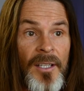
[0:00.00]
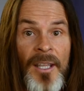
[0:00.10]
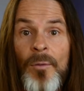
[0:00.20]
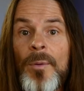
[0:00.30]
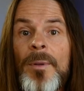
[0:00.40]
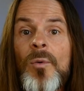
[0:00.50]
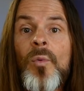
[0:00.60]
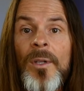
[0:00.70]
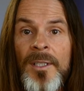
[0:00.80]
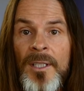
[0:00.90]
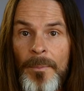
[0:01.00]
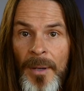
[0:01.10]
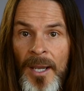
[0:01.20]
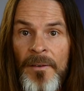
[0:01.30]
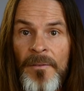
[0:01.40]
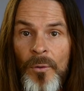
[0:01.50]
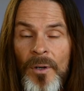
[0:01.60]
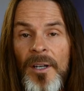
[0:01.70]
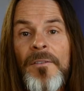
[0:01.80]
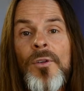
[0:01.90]
they would be willing to pay
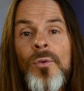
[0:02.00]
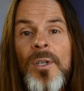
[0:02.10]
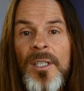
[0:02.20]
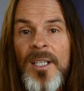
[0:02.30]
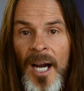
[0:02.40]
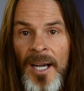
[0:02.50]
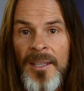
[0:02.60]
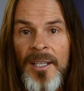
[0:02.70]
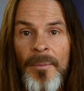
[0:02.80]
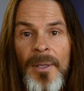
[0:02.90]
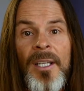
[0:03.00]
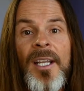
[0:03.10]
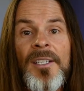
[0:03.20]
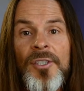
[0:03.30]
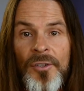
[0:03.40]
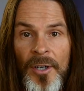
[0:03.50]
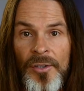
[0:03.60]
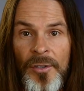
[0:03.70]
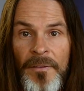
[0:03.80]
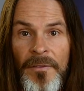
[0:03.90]
for if you could guide them in a
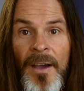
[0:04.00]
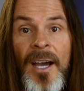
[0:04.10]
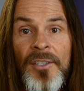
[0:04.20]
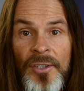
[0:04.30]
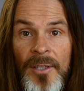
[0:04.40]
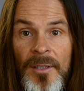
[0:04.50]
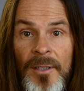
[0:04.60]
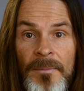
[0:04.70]
structured fashion.